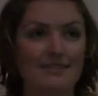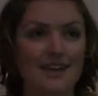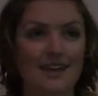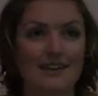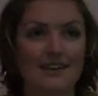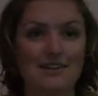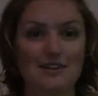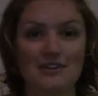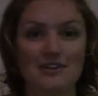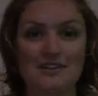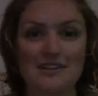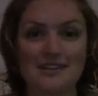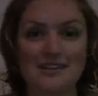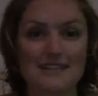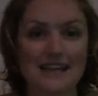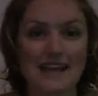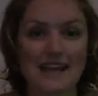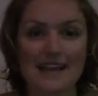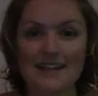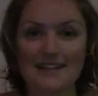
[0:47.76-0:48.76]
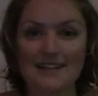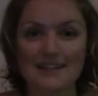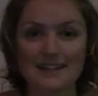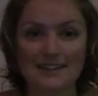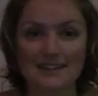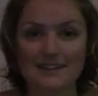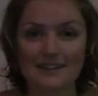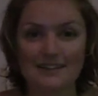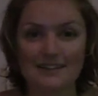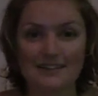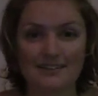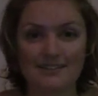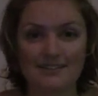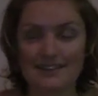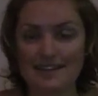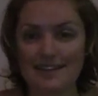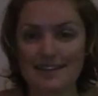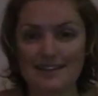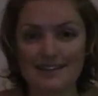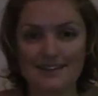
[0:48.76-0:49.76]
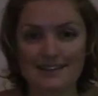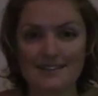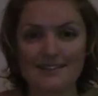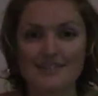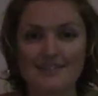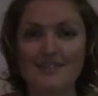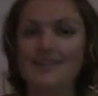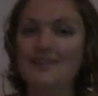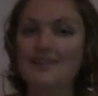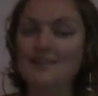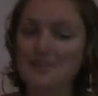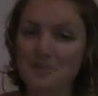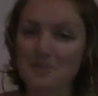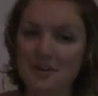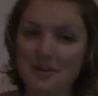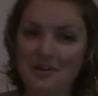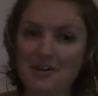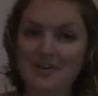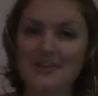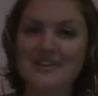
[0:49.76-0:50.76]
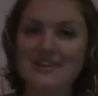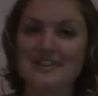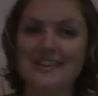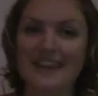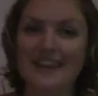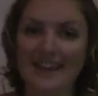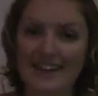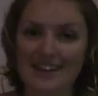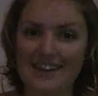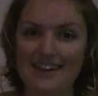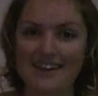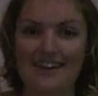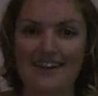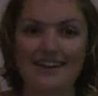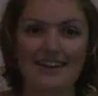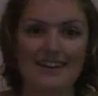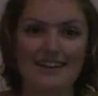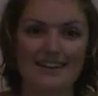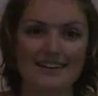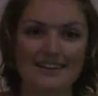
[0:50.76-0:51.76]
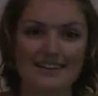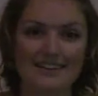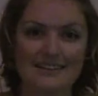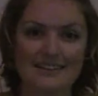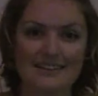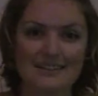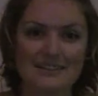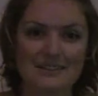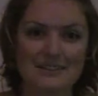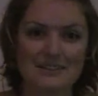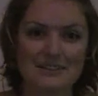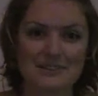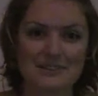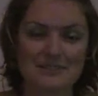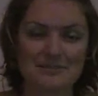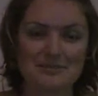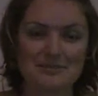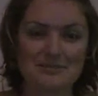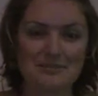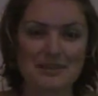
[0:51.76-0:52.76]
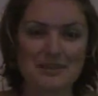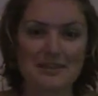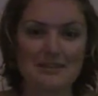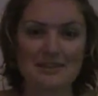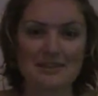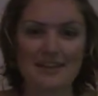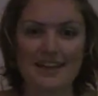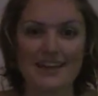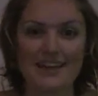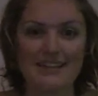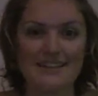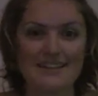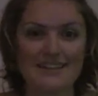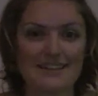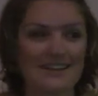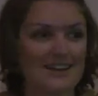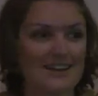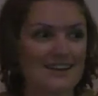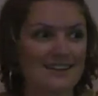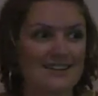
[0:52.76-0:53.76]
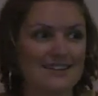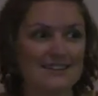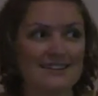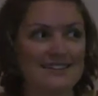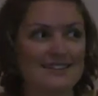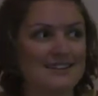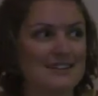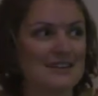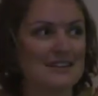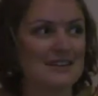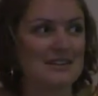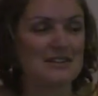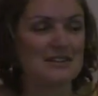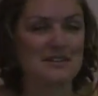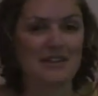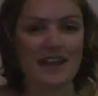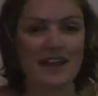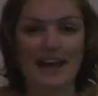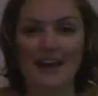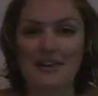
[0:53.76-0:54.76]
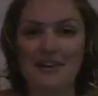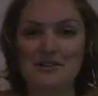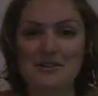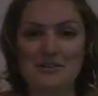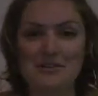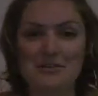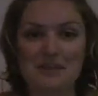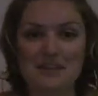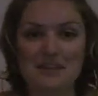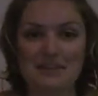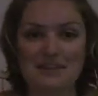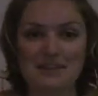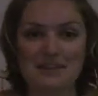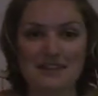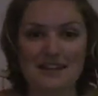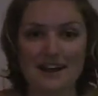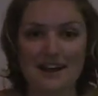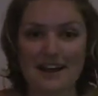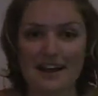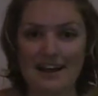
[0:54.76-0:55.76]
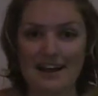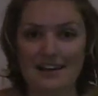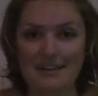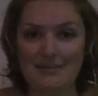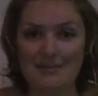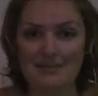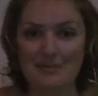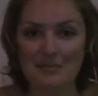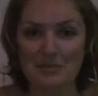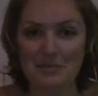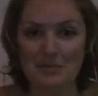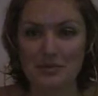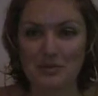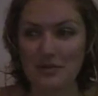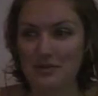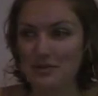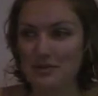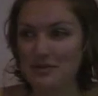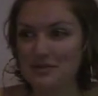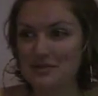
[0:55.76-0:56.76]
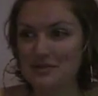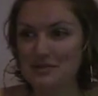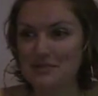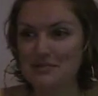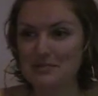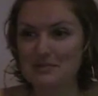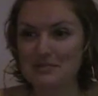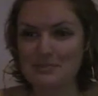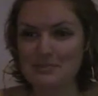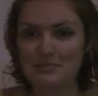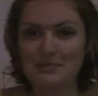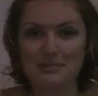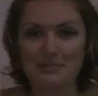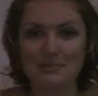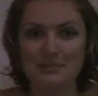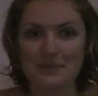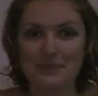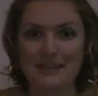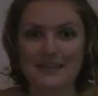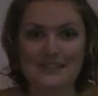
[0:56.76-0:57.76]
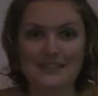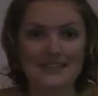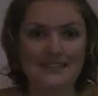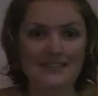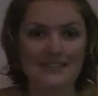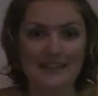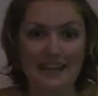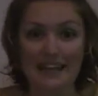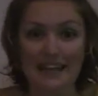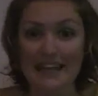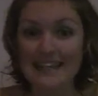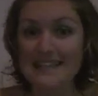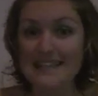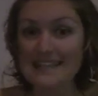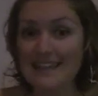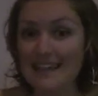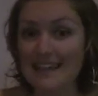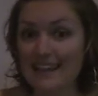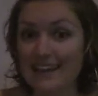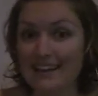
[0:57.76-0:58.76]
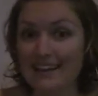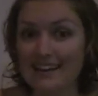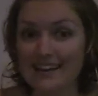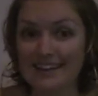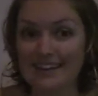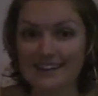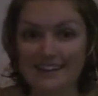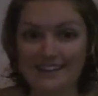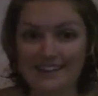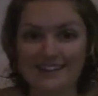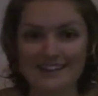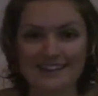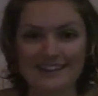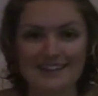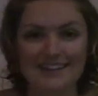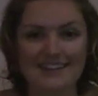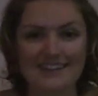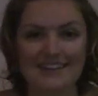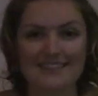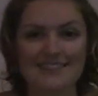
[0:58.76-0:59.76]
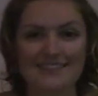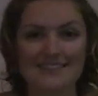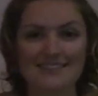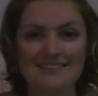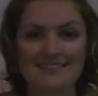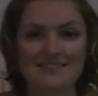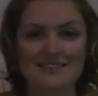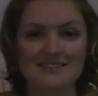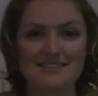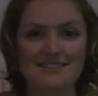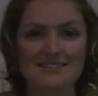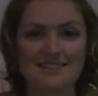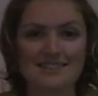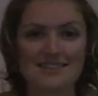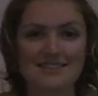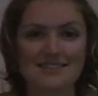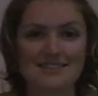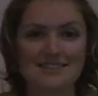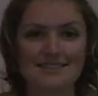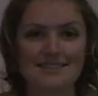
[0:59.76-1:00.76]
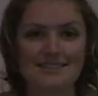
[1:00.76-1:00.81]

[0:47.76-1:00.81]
your standard is no, thank you. Maybe that's like how you spend your time, what you spend it eating, just